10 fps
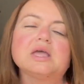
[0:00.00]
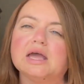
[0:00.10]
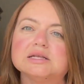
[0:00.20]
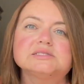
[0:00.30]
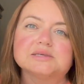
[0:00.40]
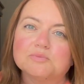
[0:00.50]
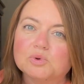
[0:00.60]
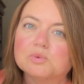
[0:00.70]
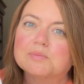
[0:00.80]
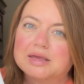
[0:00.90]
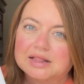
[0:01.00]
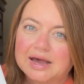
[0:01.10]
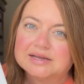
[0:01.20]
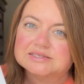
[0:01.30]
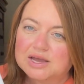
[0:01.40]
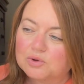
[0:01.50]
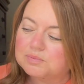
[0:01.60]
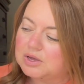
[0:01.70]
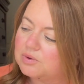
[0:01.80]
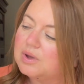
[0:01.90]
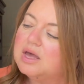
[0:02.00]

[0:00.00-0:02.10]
and someone will be glad to help you.